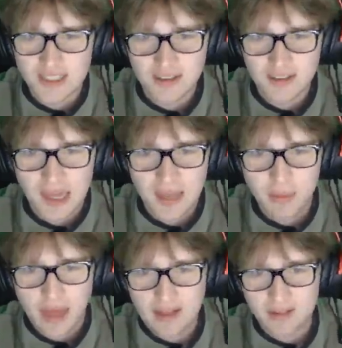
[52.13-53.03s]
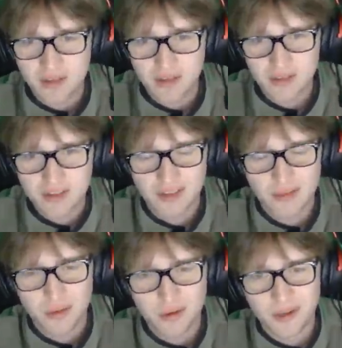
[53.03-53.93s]
of the game that little to the
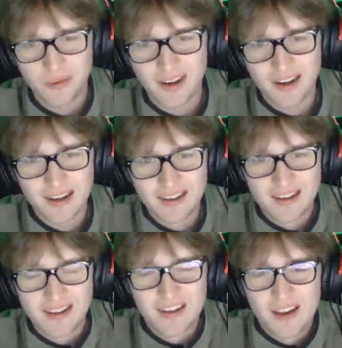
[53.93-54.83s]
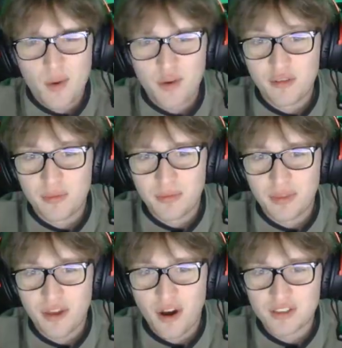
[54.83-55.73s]
point where we've
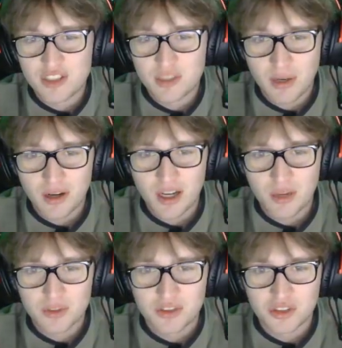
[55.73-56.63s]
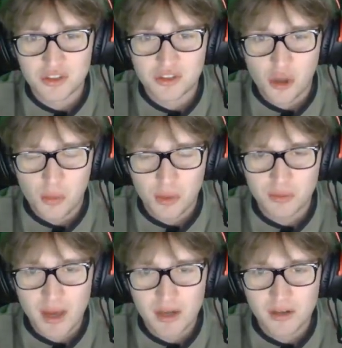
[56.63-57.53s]
thought Spirit was just so much
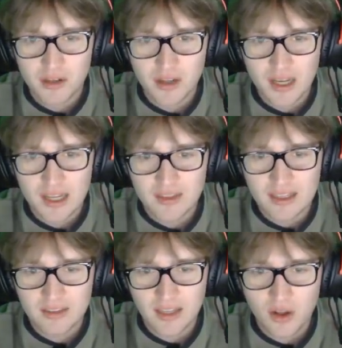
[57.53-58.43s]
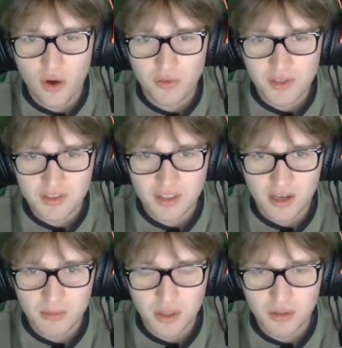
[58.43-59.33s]
better, and then like all these
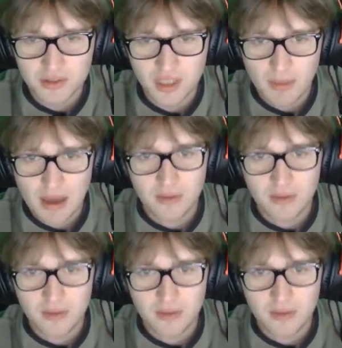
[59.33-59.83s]
gun builds come out.